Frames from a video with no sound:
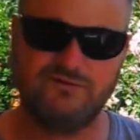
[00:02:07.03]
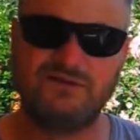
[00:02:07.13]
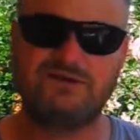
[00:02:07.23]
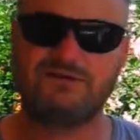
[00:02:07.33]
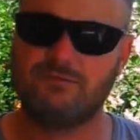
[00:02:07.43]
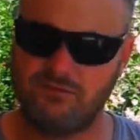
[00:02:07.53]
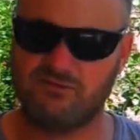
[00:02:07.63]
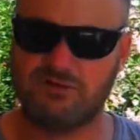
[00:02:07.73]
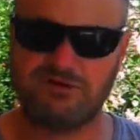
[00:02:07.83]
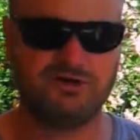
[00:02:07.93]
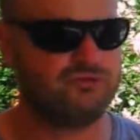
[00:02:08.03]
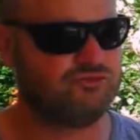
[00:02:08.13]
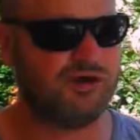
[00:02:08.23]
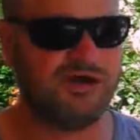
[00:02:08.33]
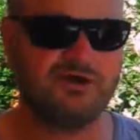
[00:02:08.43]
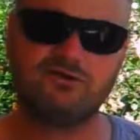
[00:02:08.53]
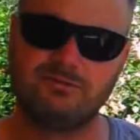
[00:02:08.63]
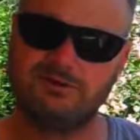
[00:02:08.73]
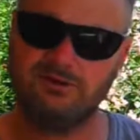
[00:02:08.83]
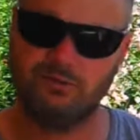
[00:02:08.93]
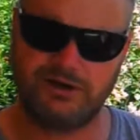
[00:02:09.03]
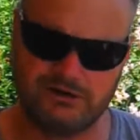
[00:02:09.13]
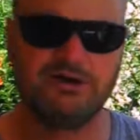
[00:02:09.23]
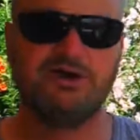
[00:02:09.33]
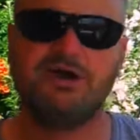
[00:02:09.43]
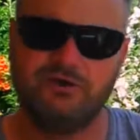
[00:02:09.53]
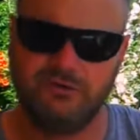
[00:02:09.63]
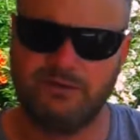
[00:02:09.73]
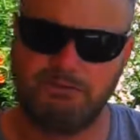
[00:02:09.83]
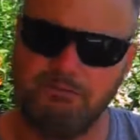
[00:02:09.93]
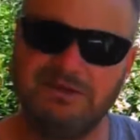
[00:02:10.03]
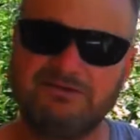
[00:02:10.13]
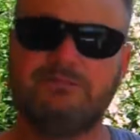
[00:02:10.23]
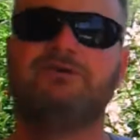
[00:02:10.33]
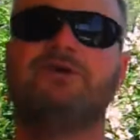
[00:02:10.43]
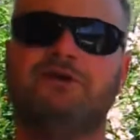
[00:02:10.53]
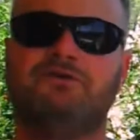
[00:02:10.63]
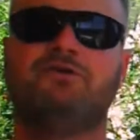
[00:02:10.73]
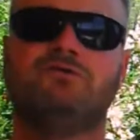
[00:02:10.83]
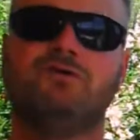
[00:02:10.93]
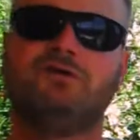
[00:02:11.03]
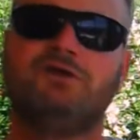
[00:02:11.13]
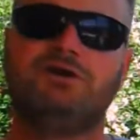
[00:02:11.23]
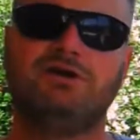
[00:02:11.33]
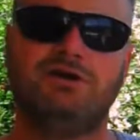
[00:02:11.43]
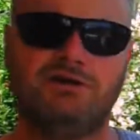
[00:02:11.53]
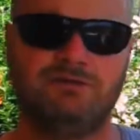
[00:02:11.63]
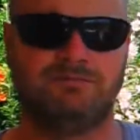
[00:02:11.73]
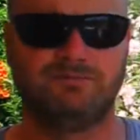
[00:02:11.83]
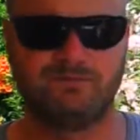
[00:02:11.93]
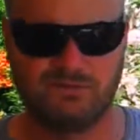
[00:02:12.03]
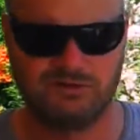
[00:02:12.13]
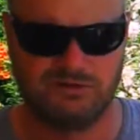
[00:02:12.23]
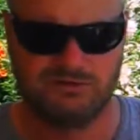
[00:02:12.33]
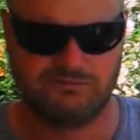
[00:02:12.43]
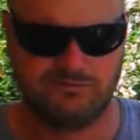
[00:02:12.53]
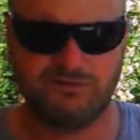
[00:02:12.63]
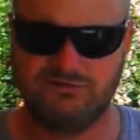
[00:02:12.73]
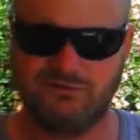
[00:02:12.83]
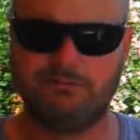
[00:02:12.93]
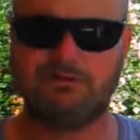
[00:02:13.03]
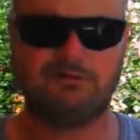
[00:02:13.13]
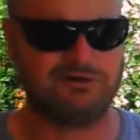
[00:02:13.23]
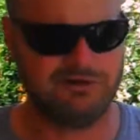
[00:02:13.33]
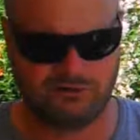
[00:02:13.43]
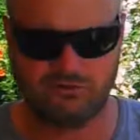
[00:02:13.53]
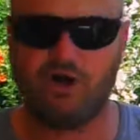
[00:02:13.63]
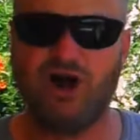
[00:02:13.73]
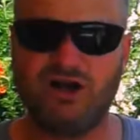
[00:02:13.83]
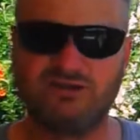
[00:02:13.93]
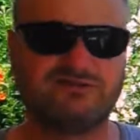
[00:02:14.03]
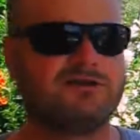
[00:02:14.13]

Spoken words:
feel some of them are a little drier, some a little wetter. You want to mix them together very similarly across.